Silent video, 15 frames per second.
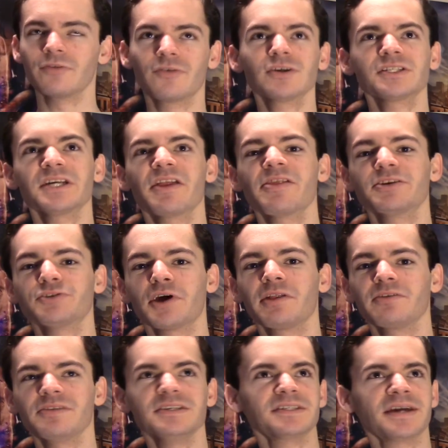The first scene in the
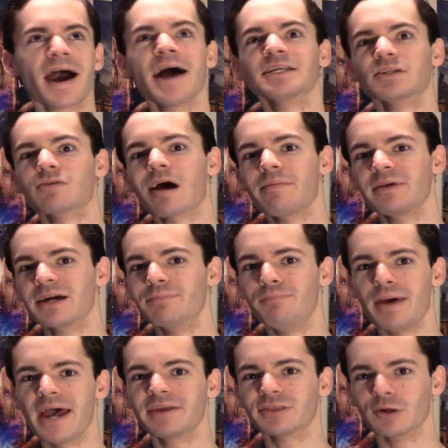trailer, these guys are robbing a bank.